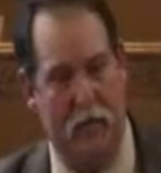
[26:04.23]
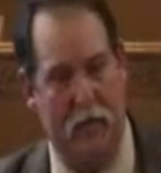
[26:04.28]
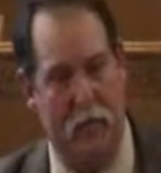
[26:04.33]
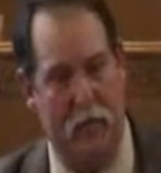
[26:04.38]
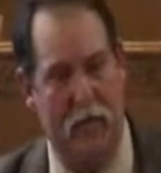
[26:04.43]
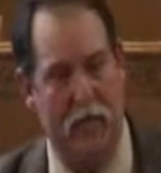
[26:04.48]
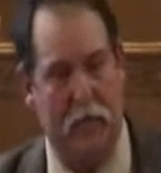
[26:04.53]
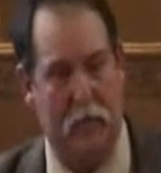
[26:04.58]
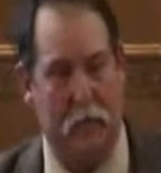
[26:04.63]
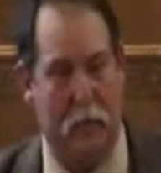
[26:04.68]
of
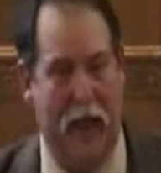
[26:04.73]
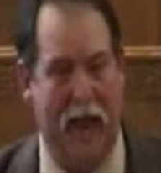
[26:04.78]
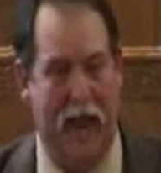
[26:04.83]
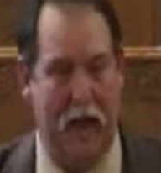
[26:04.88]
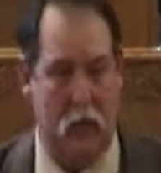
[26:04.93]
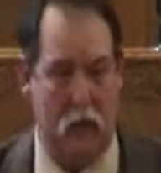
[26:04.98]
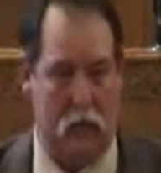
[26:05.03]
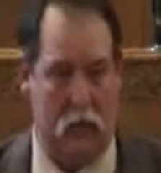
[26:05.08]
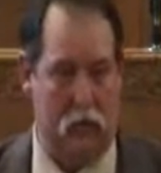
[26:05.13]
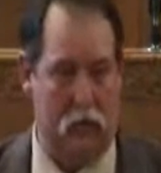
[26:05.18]
my
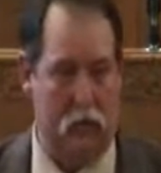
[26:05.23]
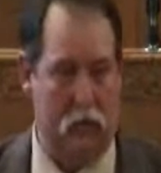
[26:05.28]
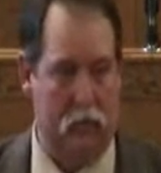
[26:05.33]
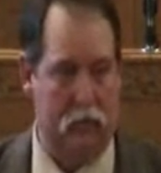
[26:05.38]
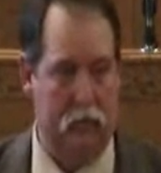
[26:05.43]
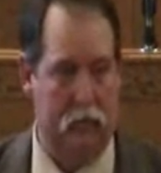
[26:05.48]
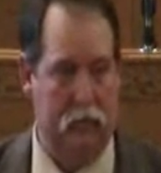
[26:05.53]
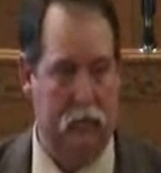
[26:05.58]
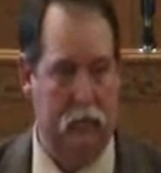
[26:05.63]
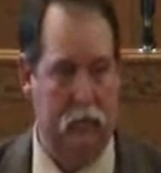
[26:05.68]
spouse.
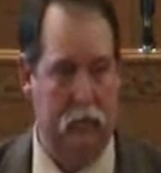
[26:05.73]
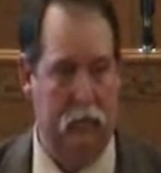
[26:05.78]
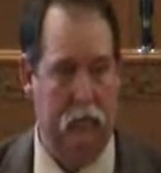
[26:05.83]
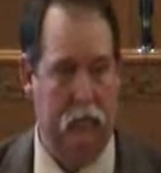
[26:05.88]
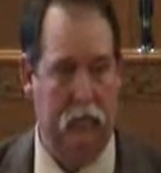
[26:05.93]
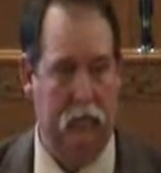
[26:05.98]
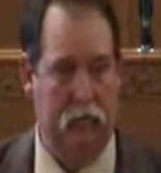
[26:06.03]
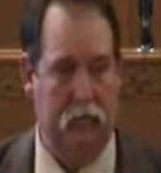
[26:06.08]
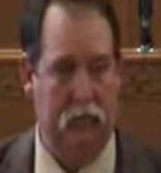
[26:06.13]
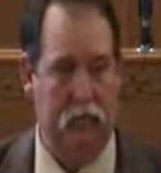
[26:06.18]

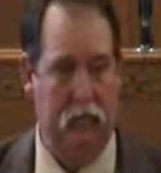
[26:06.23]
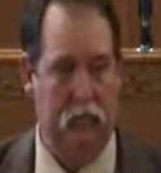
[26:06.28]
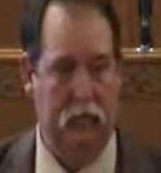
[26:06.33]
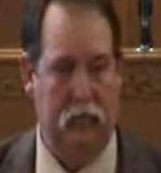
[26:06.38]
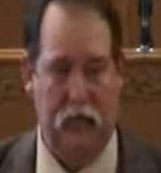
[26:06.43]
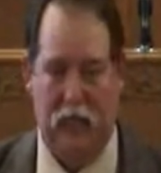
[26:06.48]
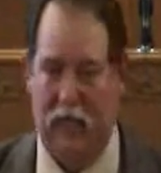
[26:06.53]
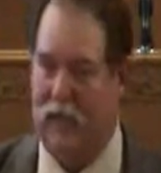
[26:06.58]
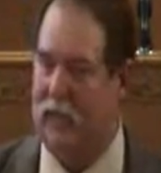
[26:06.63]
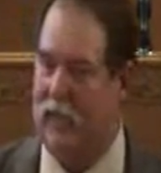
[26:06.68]

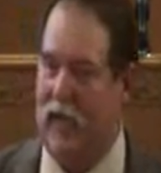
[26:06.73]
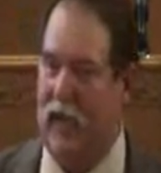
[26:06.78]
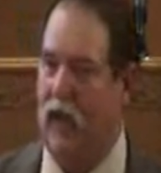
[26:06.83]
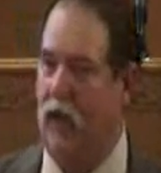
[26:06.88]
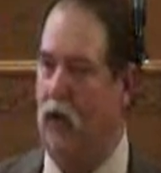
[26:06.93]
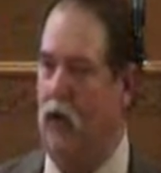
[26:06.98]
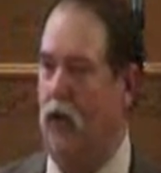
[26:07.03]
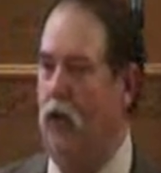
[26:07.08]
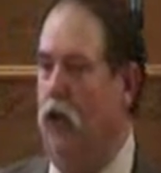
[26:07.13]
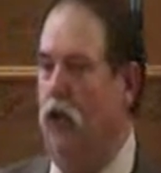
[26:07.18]
That's
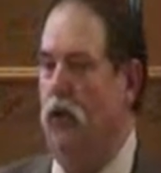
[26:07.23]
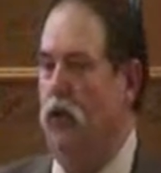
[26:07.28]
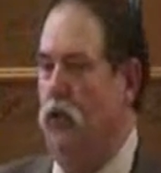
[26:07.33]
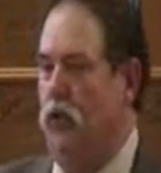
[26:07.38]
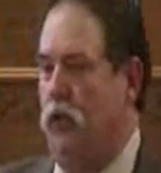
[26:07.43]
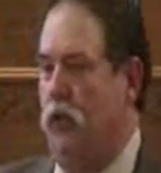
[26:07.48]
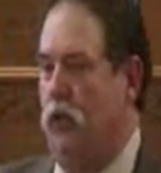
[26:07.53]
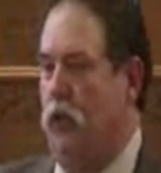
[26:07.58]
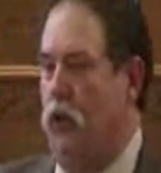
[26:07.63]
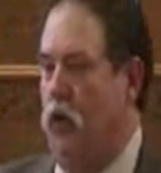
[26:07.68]
how
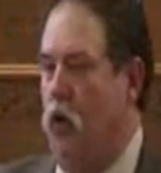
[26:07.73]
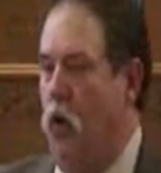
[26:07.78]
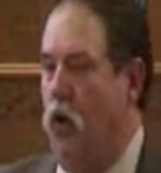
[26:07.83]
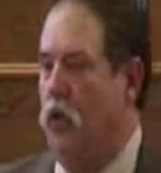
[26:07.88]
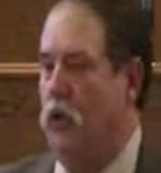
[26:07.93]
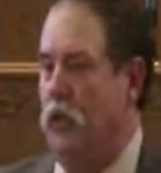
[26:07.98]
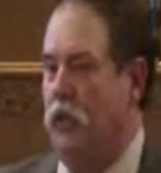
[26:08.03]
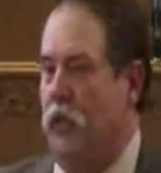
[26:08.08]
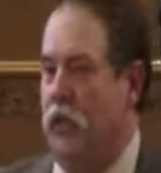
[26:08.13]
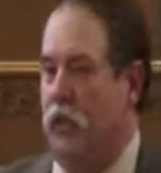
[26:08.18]
loose the
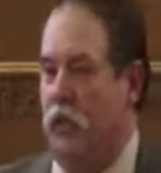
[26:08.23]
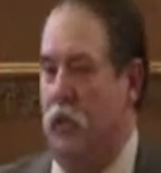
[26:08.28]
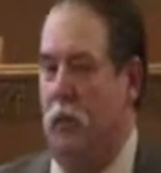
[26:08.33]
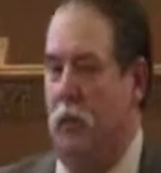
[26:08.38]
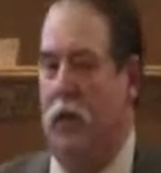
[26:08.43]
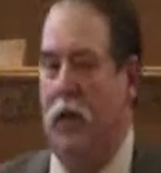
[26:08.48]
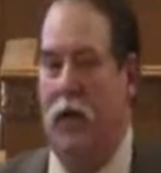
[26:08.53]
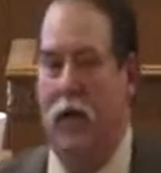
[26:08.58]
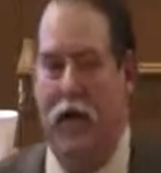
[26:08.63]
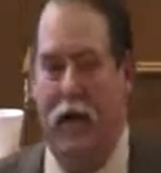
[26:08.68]
court
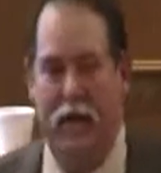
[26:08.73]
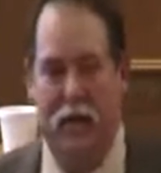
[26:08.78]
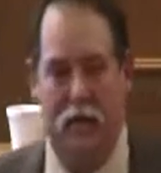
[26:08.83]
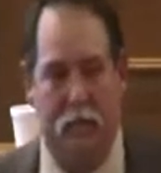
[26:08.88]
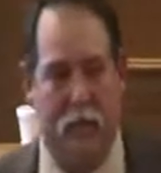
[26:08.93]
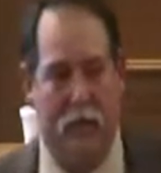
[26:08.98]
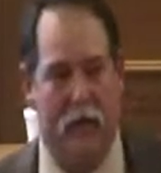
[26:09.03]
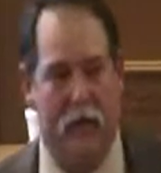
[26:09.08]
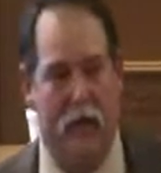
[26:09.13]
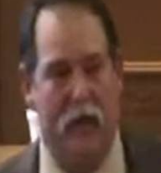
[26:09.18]
system
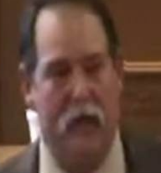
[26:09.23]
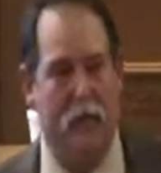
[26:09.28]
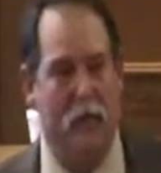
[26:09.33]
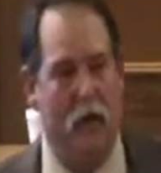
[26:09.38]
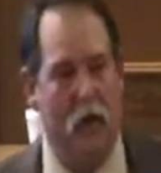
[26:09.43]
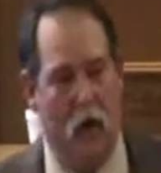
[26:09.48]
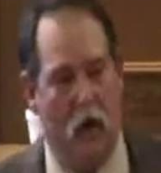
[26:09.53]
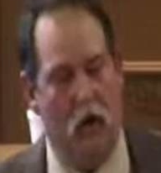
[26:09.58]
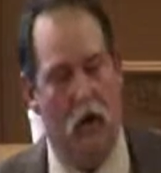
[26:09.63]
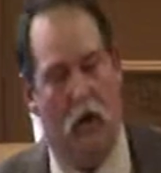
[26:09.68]
has
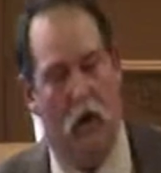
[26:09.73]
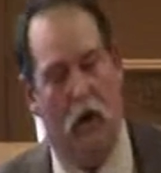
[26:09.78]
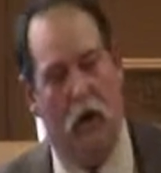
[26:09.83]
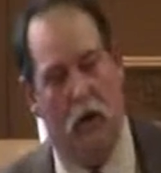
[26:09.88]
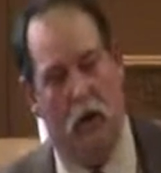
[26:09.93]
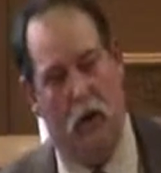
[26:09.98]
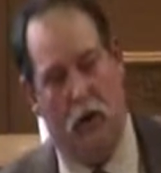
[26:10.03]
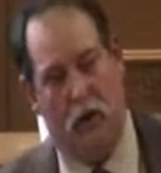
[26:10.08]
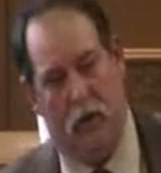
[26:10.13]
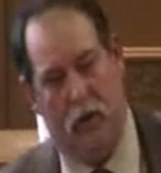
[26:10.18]
become
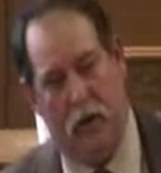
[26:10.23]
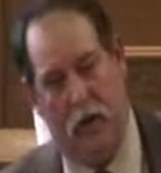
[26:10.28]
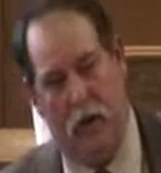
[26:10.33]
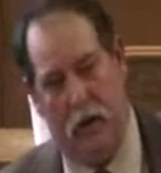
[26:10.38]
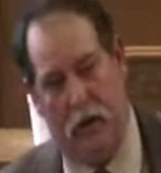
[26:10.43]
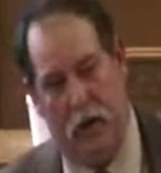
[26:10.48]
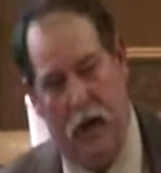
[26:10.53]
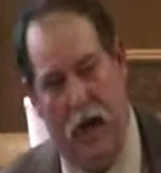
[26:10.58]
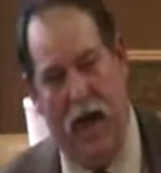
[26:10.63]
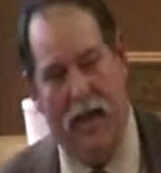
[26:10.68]

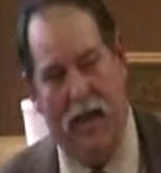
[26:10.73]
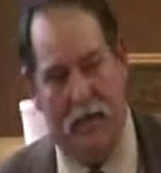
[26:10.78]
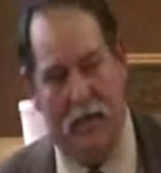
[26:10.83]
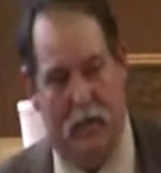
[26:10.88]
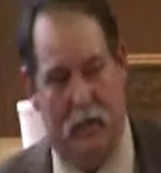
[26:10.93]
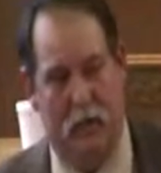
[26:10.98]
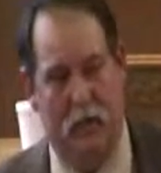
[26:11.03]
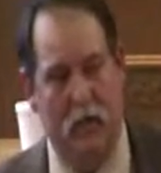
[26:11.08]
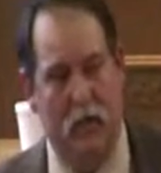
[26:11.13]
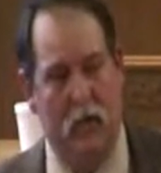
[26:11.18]
or
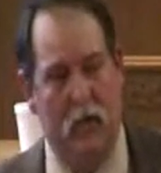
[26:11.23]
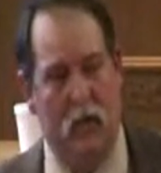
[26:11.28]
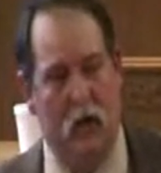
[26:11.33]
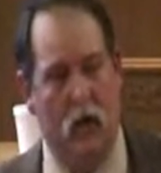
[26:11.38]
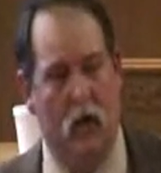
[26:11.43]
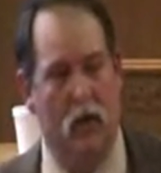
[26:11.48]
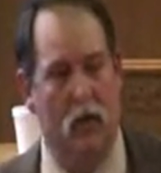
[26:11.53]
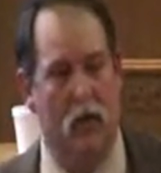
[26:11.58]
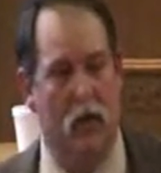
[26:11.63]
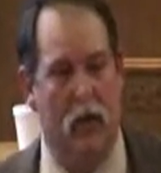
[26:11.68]
gotten
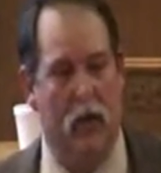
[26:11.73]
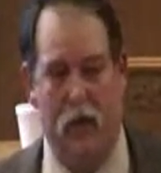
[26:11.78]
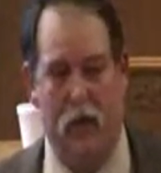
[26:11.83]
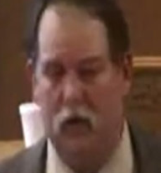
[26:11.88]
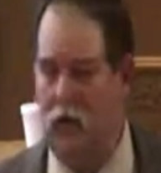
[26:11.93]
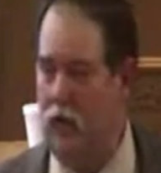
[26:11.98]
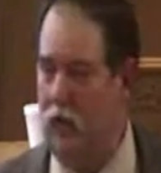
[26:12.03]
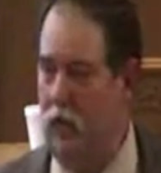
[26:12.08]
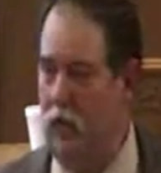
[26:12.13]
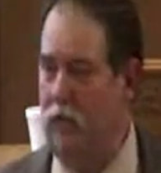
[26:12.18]
on the
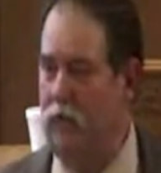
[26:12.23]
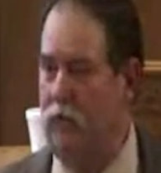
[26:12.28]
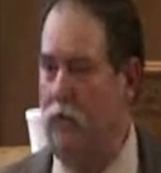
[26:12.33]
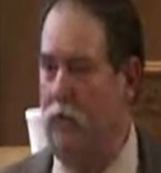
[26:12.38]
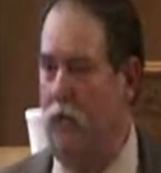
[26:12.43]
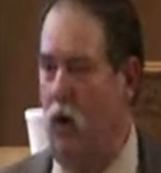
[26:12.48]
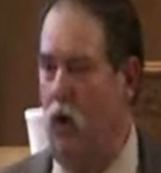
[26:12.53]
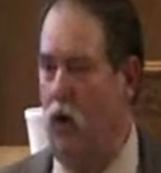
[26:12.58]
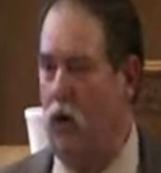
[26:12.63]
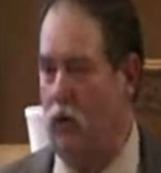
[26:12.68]
area of
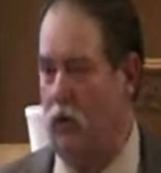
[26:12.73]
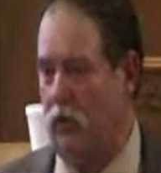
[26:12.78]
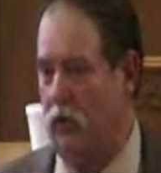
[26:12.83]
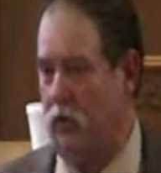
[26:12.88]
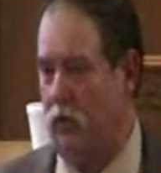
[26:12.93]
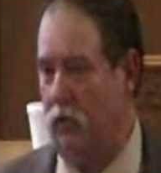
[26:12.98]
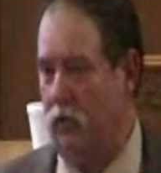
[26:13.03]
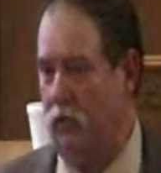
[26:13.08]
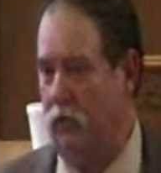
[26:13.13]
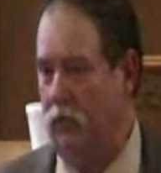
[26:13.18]

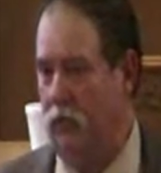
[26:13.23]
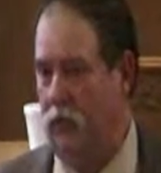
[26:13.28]
divorce.